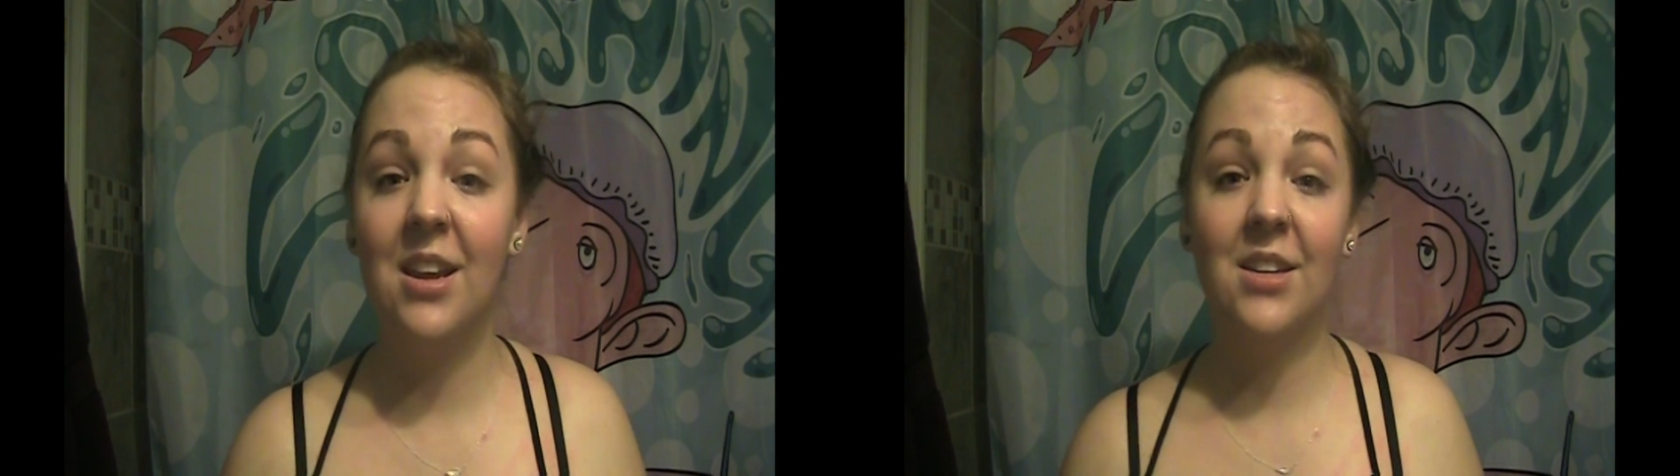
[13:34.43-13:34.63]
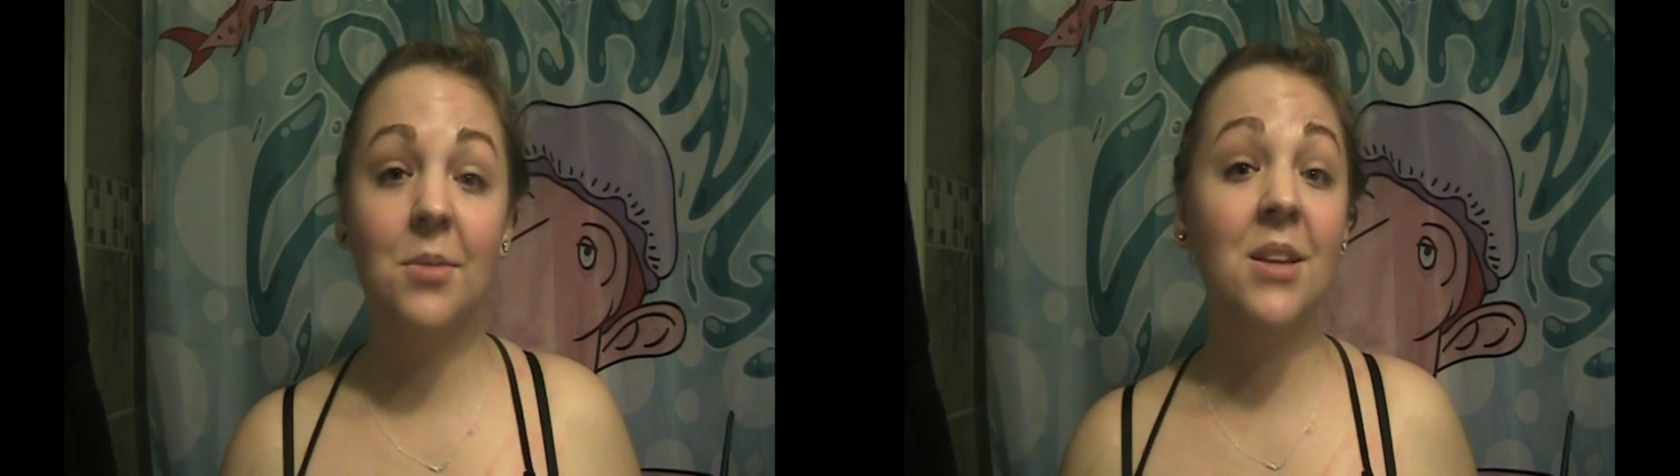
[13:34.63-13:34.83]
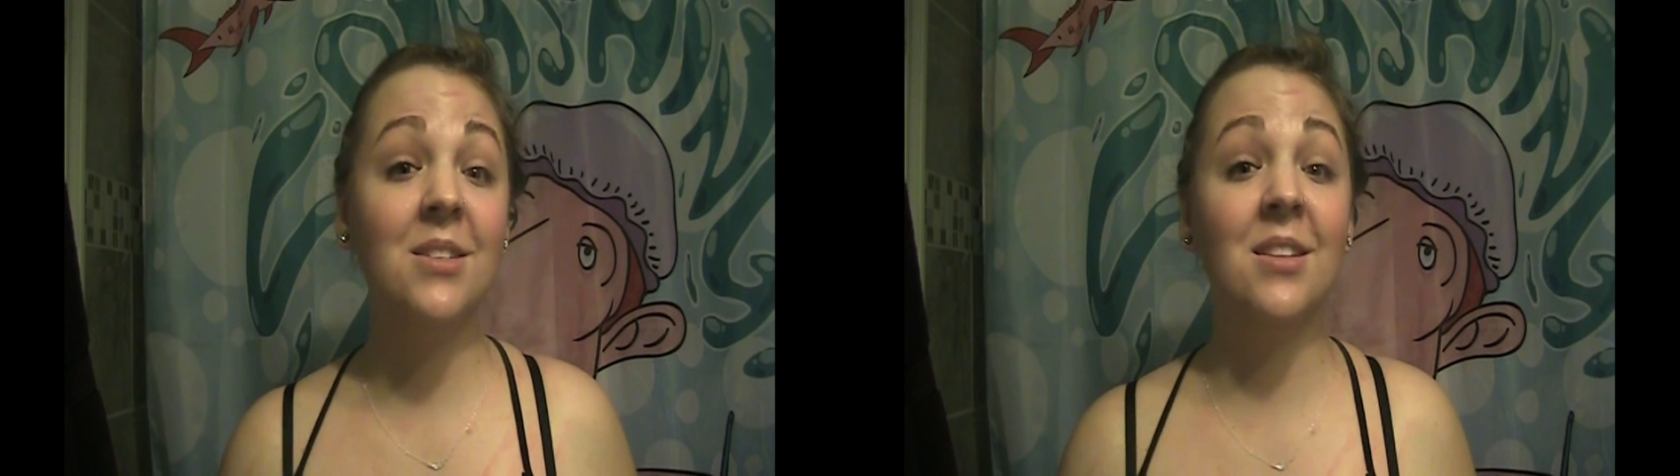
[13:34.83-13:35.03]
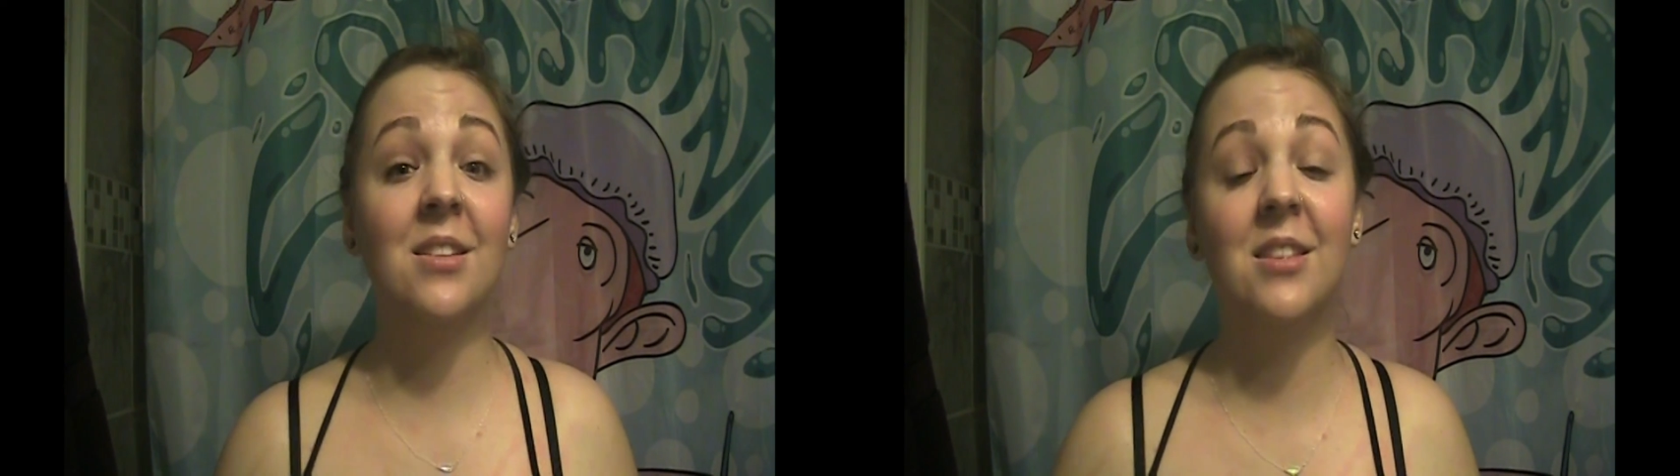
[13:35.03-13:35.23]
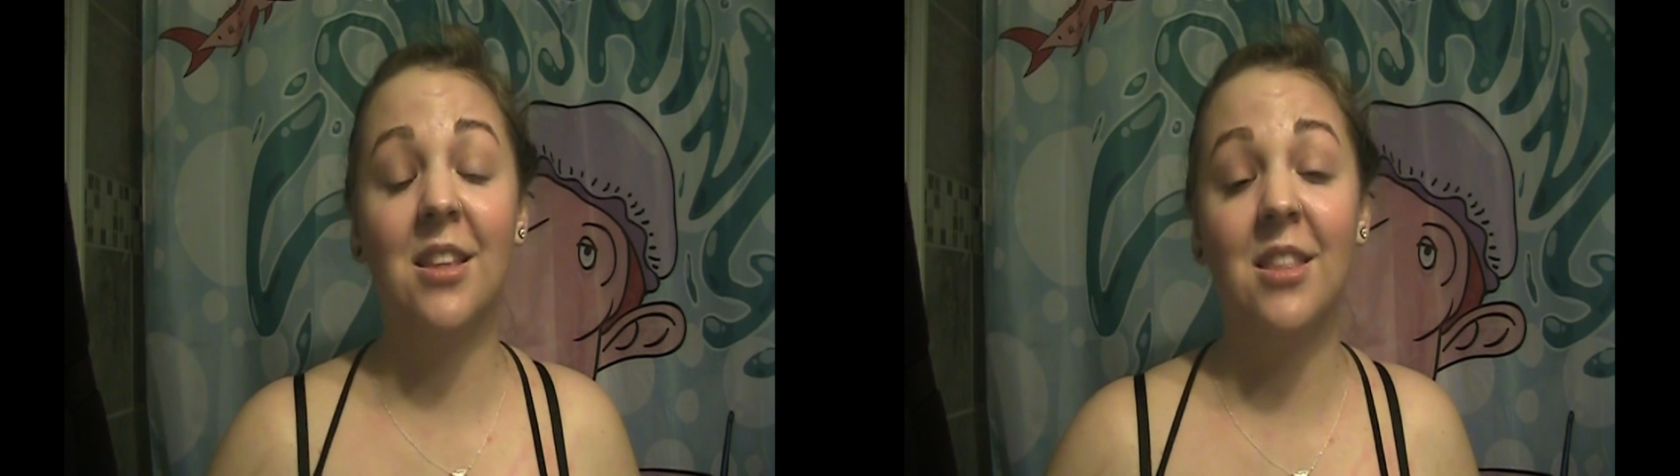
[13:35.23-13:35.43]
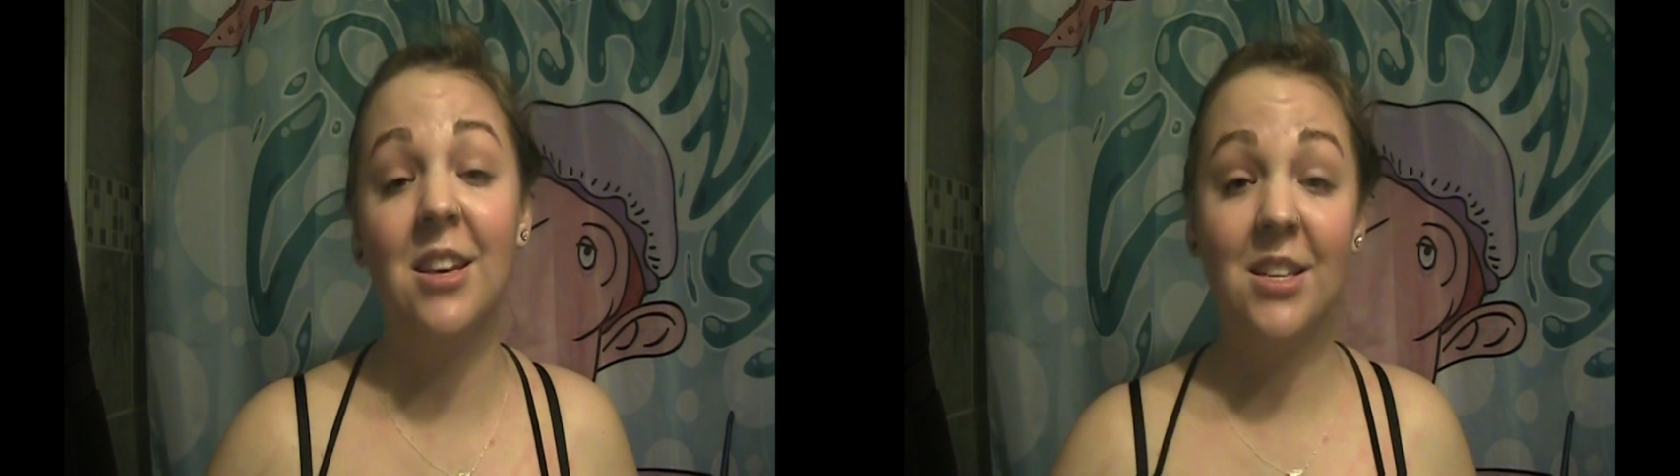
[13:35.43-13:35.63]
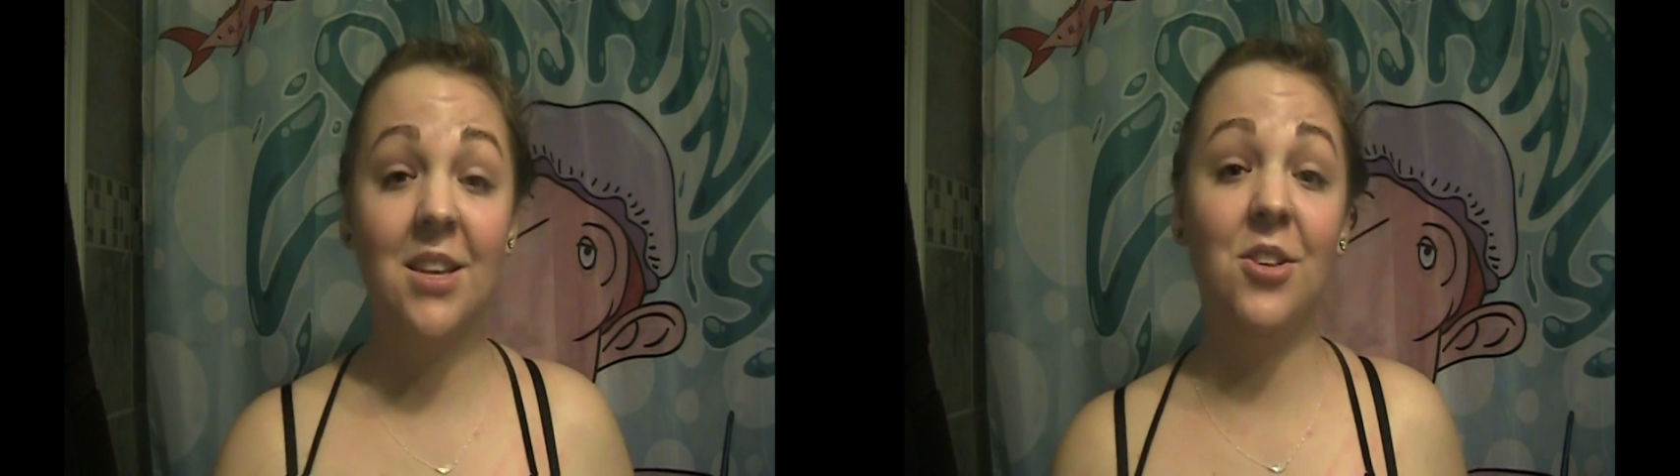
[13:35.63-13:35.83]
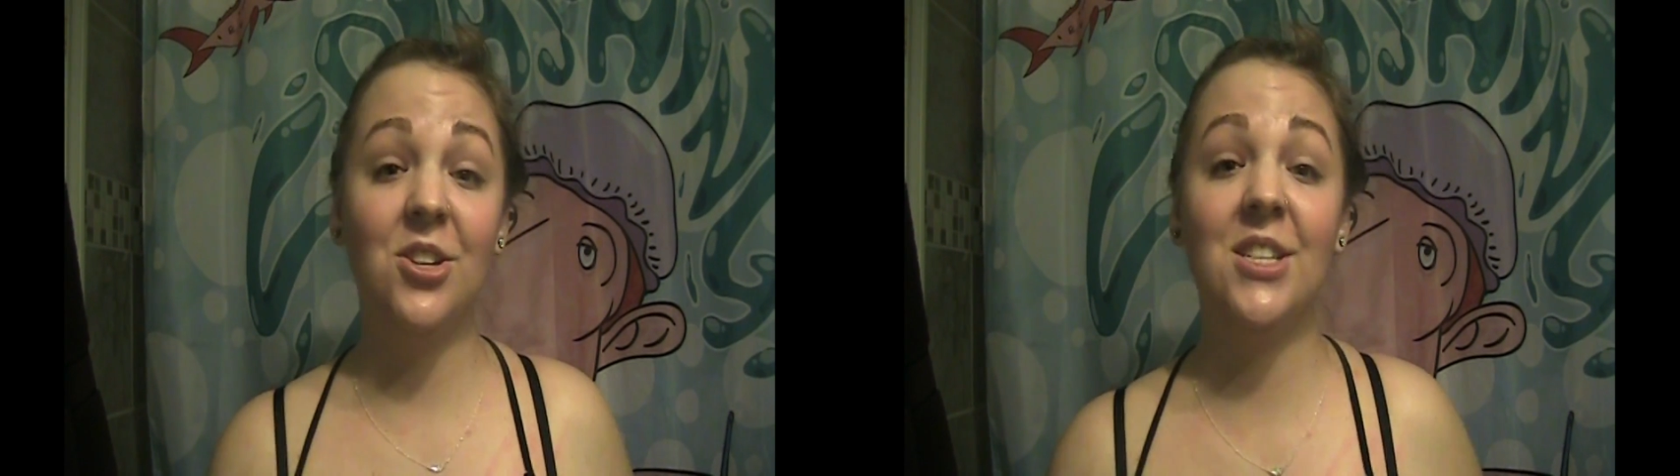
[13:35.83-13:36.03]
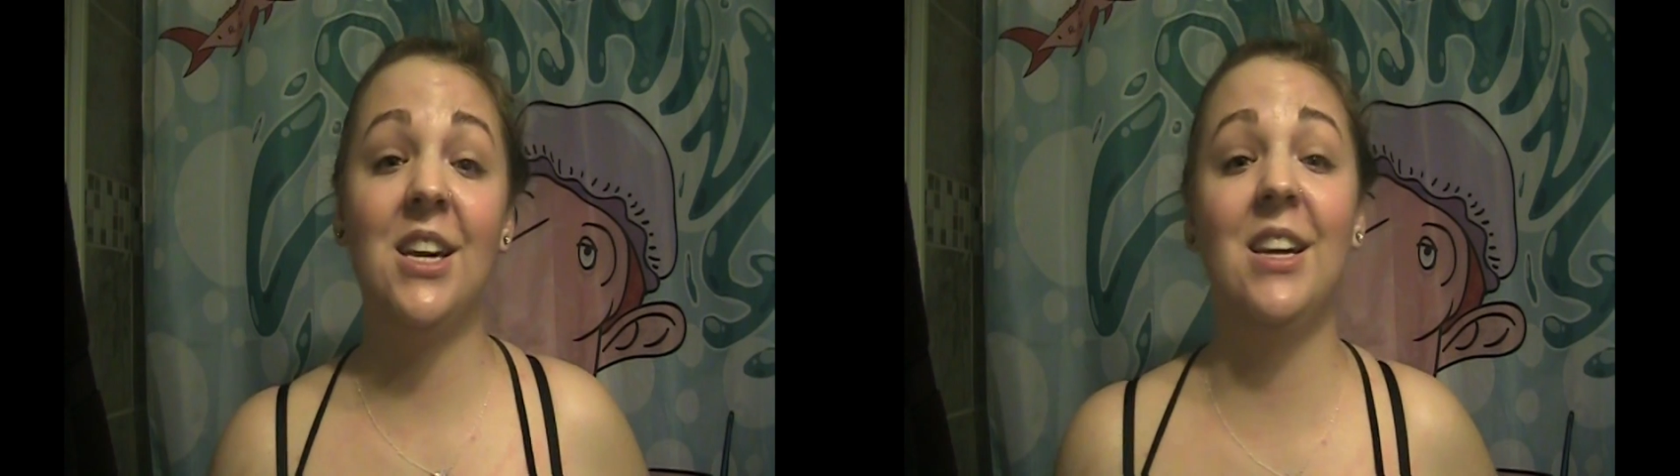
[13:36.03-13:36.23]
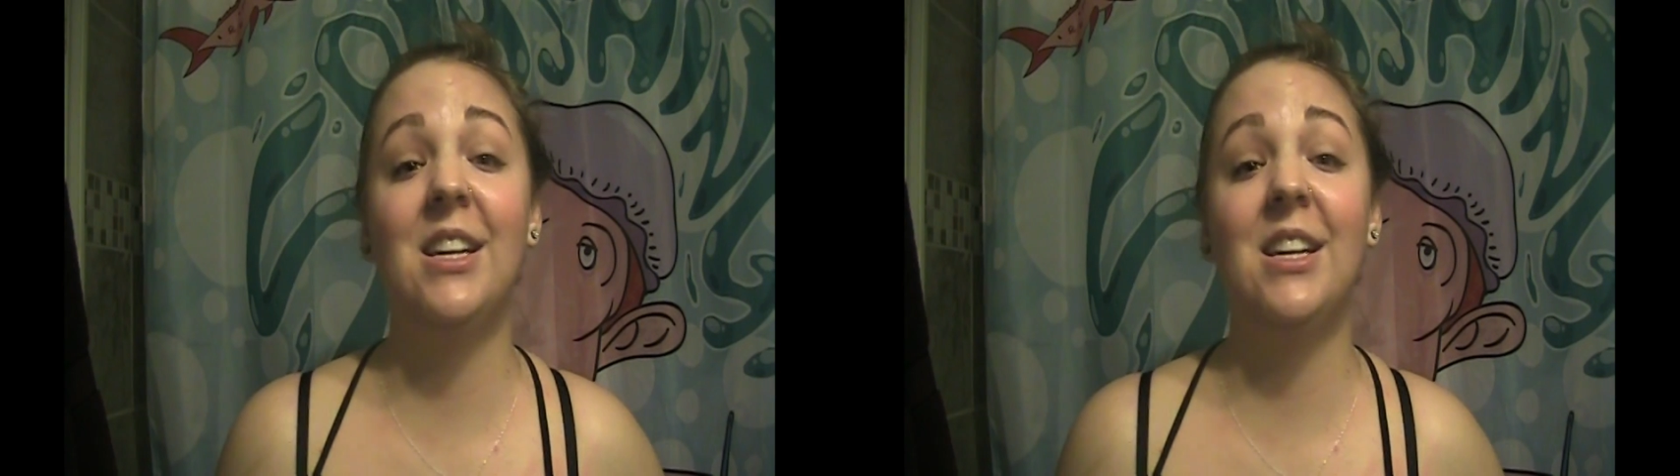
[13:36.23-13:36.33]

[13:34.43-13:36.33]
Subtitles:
it depends on the thinness of your skin,